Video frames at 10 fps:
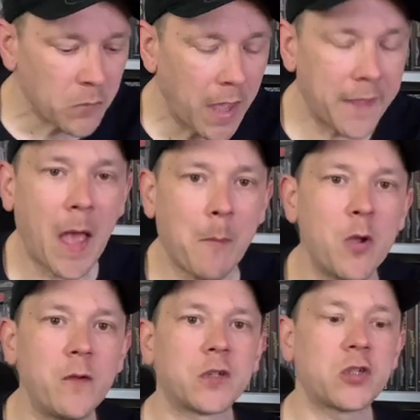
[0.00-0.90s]
And that
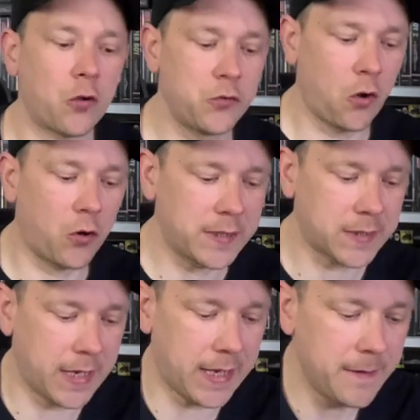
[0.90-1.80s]
moves us on
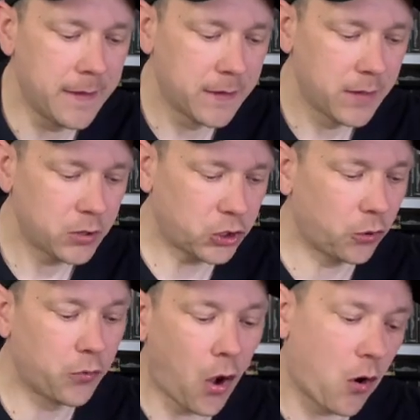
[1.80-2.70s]
nicely
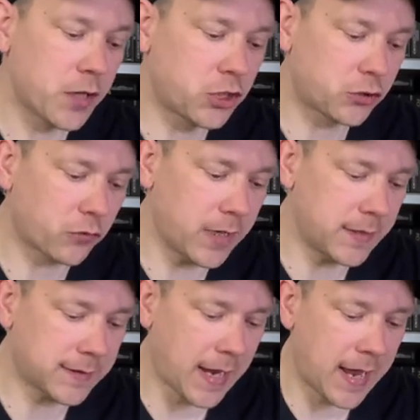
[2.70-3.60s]
to the high
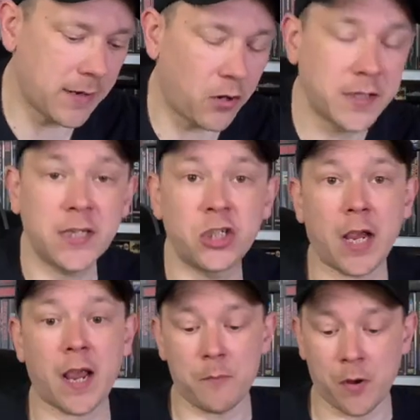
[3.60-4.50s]
streets. And I did
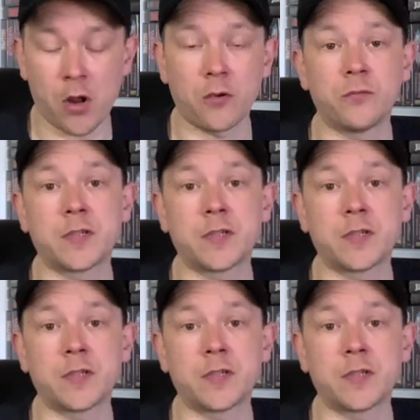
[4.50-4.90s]
check out my local